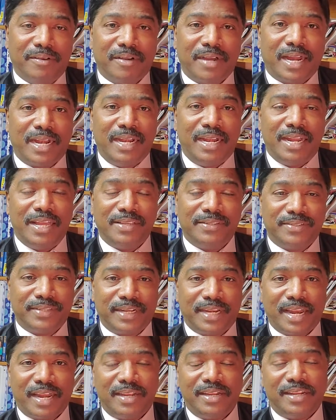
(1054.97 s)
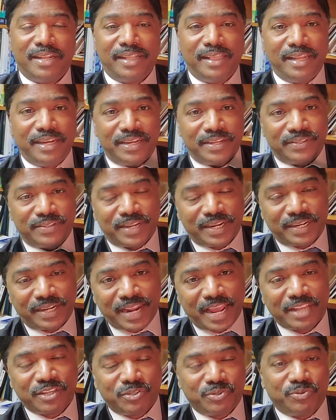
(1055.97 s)
unless and until it is
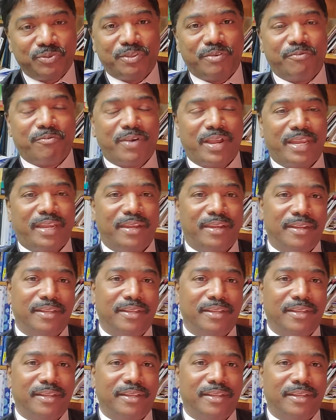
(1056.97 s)
attached to the vine.